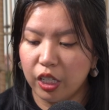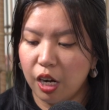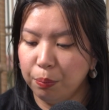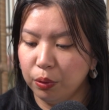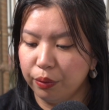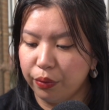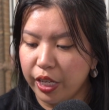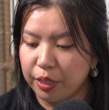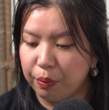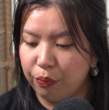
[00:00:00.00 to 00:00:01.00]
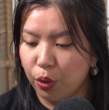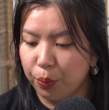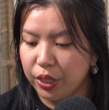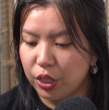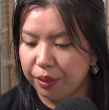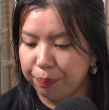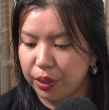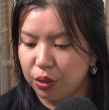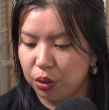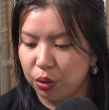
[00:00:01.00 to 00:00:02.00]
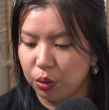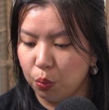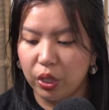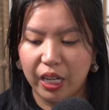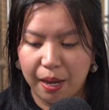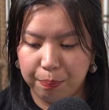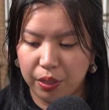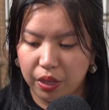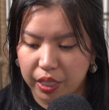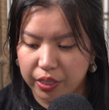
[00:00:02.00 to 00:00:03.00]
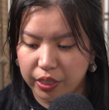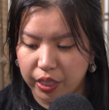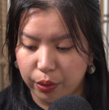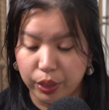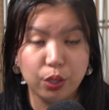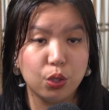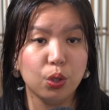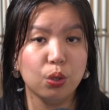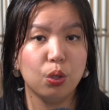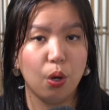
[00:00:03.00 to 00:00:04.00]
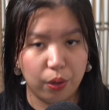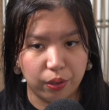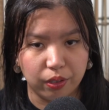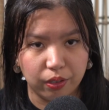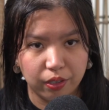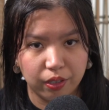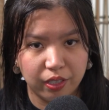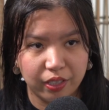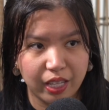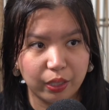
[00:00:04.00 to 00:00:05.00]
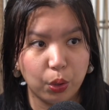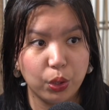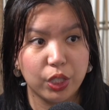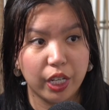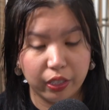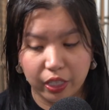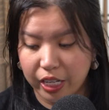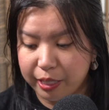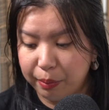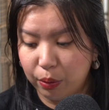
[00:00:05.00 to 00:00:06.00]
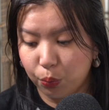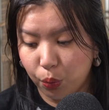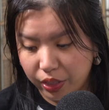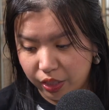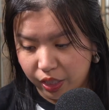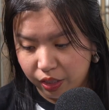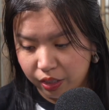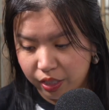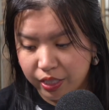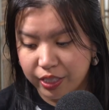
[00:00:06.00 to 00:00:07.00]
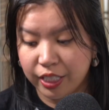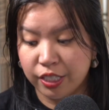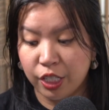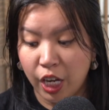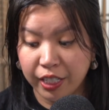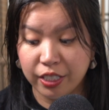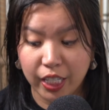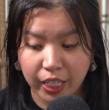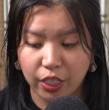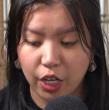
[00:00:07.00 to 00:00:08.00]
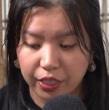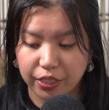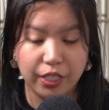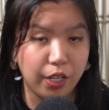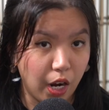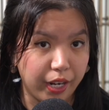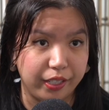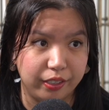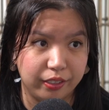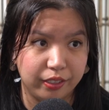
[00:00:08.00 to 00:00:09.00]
couple of things before we jump into what happened this year. Did you know that Coachella has been running since 1999?